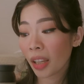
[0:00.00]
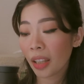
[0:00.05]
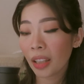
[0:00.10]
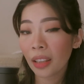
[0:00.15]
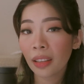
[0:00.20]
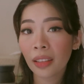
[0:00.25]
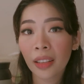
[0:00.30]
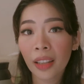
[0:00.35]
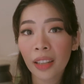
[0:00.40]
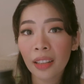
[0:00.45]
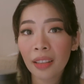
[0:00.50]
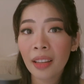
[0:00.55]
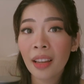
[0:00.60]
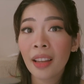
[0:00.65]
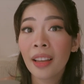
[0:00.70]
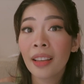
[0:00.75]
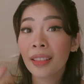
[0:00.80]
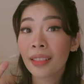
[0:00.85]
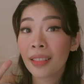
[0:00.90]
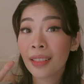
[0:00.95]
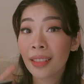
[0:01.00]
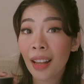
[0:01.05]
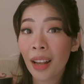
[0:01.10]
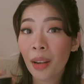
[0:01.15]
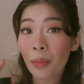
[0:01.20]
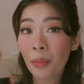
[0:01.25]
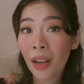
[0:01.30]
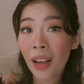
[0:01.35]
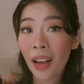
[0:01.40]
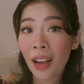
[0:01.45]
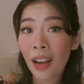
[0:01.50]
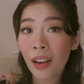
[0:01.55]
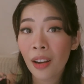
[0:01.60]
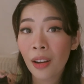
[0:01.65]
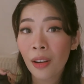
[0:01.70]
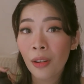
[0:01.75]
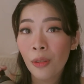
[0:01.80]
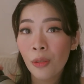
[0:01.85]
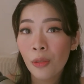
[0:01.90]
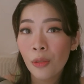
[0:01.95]
it can
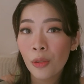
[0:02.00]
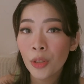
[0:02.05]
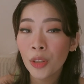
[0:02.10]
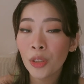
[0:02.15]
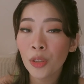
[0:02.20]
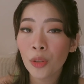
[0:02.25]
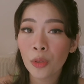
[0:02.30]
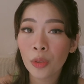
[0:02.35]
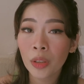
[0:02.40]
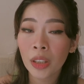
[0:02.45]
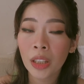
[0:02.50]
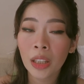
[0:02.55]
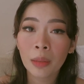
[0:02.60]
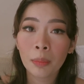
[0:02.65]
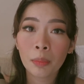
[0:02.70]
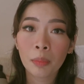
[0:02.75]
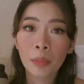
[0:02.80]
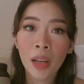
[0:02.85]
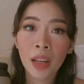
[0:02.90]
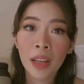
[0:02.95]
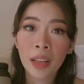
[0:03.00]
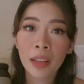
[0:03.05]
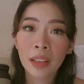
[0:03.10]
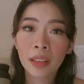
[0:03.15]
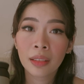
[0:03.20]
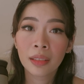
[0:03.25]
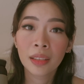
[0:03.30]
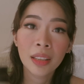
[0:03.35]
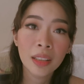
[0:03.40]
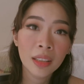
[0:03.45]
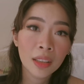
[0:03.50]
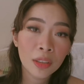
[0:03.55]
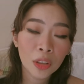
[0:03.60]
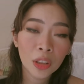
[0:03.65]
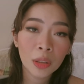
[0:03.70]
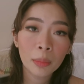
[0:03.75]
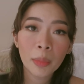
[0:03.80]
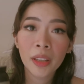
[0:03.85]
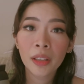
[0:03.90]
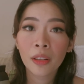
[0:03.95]
somehow, you know, keep my tea
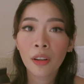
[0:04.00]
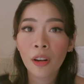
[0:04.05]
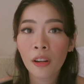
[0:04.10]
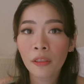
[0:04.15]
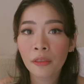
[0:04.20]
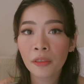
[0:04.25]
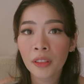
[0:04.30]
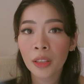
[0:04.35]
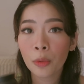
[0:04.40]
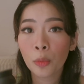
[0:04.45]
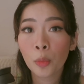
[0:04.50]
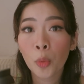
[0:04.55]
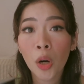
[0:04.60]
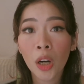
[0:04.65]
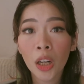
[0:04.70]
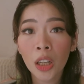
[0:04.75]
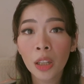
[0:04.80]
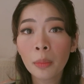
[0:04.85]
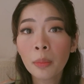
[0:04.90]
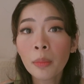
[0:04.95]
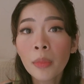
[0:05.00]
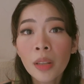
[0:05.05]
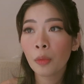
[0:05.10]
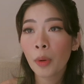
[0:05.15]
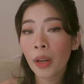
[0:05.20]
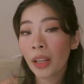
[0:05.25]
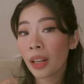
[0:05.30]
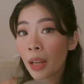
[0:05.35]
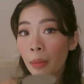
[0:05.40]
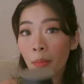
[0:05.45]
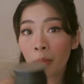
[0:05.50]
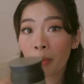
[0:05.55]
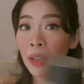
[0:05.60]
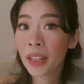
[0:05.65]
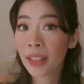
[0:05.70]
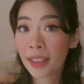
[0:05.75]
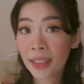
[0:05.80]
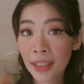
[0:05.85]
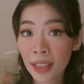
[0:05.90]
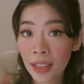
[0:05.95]
or my coffee warm while I'm
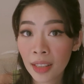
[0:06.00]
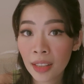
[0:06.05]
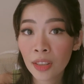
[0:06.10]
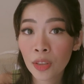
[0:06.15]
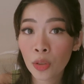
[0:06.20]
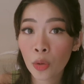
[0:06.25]
busy.